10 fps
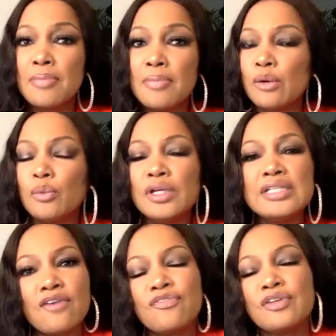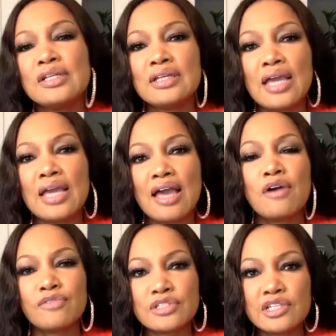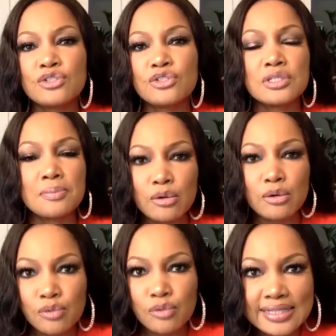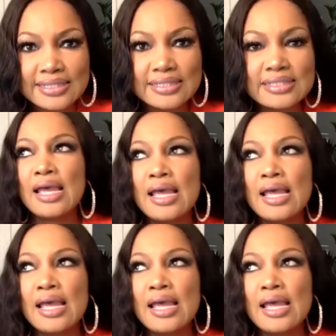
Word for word: but we definitely have conversations about race